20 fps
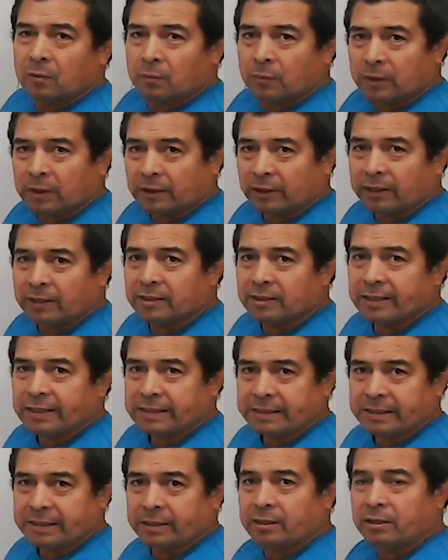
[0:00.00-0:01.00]
We leak
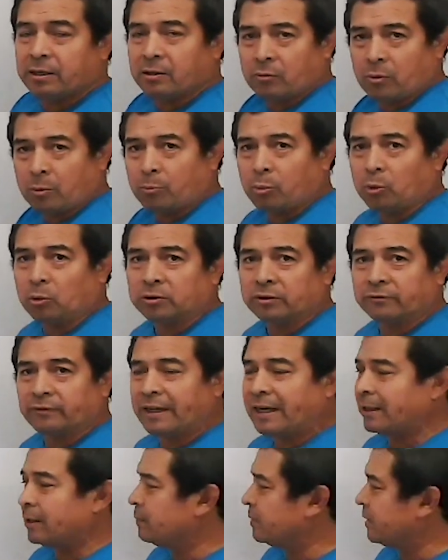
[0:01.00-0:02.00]
tested. We pulled the
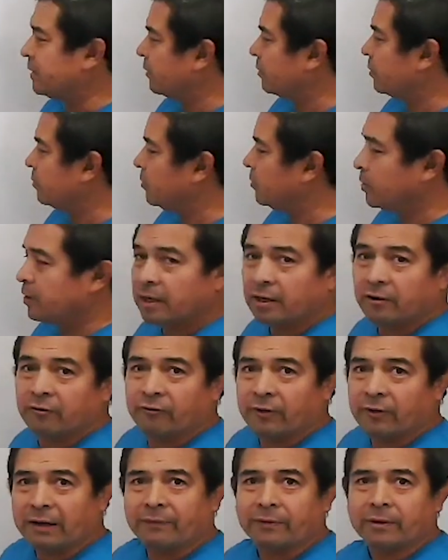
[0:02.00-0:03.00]
vacuum down to, again,
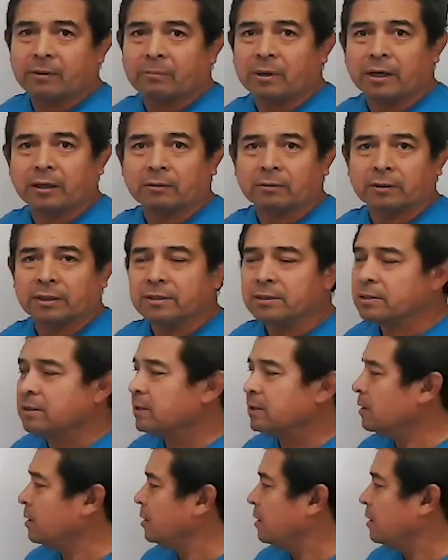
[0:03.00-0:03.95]
500 microns.